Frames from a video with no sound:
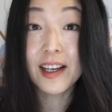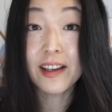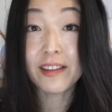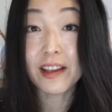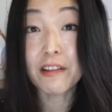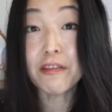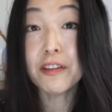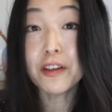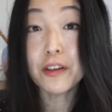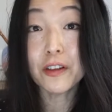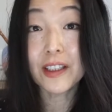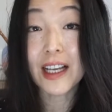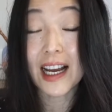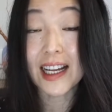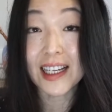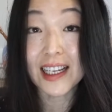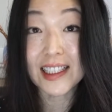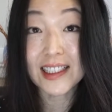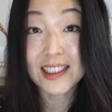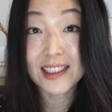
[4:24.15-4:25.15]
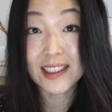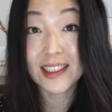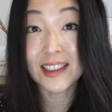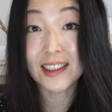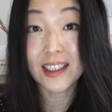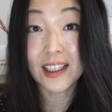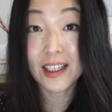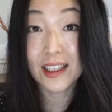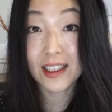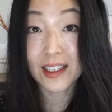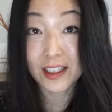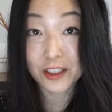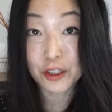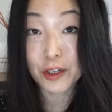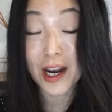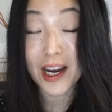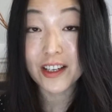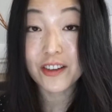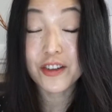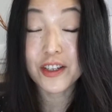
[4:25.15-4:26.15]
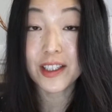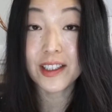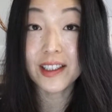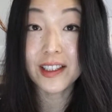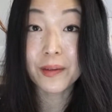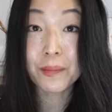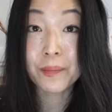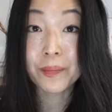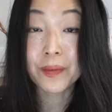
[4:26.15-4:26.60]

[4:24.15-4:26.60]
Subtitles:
they feel that instant attraction.